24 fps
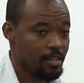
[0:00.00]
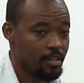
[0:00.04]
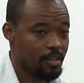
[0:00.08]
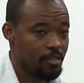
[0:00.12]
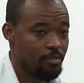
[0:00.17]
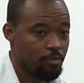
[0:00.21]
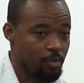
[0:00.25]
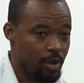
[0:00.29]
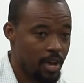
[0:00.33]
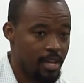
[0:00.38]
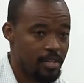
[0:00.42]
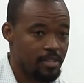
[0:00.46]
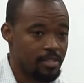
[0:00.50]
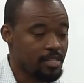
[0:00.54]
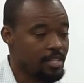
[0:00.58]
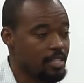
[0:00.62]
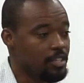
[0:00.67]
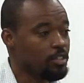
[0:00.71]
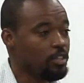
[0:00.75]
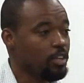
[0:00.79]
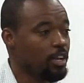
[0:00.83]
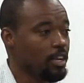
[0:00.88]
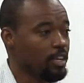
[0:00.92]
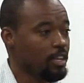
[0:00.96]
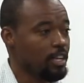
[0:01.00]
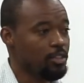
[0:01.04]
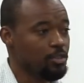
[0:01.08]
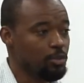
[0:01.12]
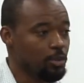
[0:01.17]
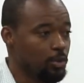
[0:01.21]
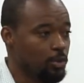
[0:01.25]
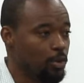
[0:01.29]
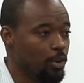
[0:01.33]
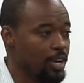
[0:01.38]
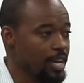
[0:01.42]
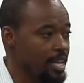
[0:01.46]
Rest in, in the
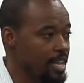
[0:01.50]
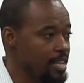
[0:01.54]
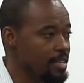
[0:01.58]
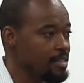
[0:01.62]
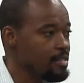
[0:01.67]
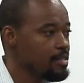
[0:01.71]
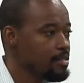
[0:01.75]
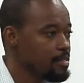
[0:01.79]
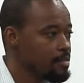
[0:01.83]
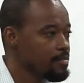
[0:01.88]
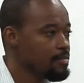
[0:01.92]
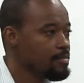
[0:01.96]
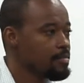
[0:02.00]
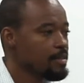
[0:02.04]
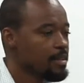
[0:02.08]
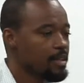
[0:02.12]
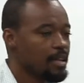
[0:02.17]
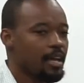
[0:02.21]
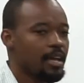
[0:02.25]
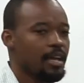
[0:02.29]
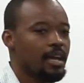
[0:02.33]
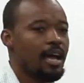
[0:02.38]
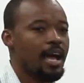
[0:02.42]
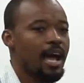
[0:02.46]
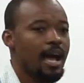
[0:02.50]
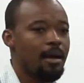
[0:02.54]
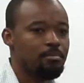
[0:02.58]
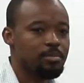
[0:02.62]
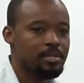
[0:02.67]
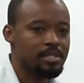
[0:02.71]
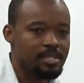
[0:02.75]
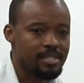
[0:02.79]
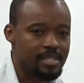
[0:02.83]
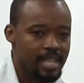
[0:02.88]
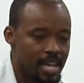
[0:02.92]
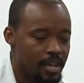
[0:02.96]
Lord is I'm
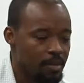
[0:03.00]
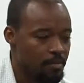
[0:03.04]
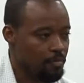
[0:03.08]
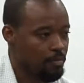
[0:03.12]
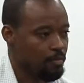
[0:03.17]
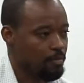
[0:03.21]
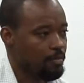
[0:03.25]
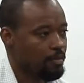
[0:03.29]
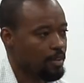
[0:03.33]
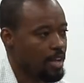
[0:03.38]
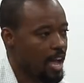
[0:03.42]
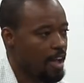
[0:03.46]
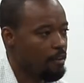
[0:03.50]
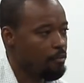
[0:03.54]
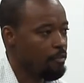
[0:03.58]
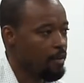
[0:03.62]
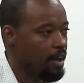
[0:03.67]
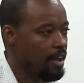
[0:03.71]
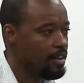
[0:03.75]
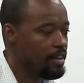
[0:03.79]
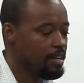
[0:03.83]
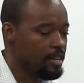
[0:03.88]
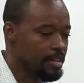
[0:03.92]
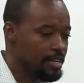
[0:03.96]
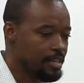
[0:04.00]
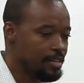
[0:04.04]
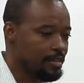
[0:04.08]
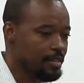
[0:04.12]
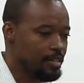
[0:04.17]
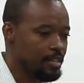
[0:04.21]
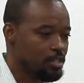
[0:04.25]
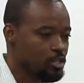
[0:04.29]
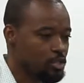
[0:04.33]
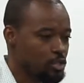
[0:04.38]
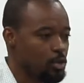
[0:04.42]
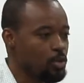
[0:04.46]
safe. I find a
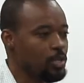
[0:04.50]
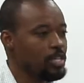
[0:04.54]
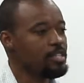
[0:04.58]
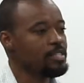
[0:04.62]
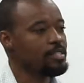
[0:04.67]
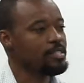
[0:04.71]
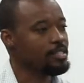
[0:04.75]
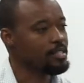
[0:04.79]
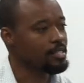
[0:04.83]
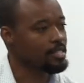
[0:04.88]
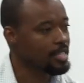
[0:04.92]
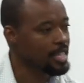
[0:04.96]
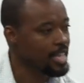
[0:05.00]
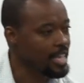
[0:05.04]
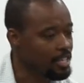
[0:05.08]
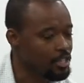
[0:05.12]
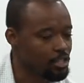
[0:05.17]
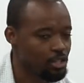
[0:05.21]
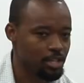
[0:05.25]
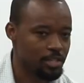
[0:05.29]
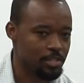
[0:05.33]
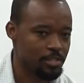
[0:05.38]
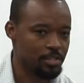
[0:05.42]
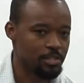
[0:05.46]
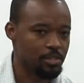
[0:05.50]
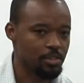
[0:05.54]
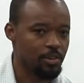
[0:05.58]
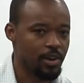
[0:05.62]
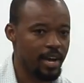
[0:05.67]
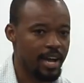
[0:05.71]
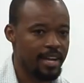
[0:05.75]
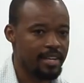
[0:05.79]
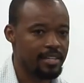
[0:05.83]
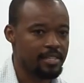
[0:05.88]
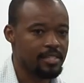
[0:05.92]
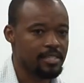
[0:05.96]
solace in Jesus
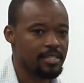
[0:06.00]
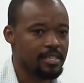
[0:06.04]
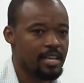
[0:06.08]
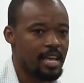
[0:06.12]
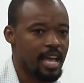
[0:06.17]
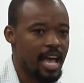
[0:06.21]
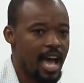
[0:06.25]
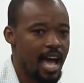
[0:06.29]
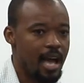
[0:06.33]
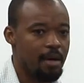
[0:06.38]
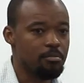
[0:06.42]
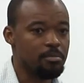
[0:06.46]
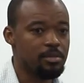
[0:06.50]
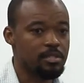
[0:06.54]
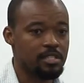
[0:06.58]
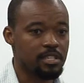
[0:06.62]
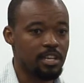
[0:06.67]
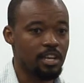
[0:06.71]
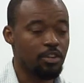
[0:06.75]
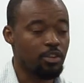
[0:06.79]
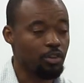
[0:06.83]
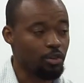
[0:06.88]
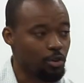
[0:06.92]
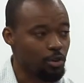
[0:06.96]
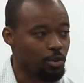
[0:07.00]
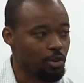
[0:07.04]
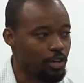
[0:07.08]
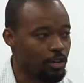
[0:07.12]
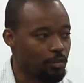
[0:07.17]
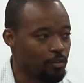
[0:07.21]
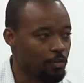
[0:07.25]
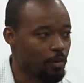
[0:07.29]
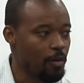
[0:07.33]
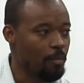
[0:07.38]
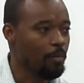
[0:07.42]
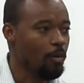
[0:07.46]
Christ. I'm secure
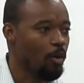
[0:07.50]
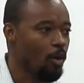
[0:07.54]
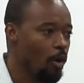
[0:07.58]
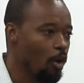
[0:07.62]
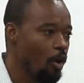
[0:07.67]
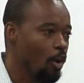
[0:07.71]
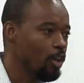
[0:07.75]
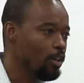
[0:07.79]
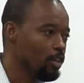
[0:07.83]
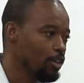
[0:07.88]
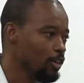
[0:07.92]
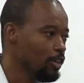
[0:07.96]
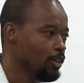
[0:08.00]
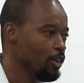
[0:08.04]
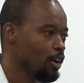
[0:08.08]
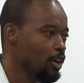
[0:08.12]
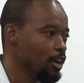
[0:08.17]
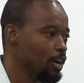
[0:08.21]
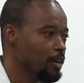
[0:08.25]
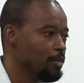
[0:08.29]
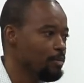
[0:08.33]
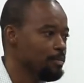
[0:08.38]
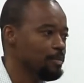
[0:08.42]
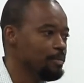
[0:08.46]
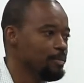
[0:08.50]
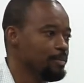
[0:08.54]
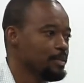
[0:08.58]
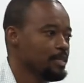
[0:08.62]
from all alarm.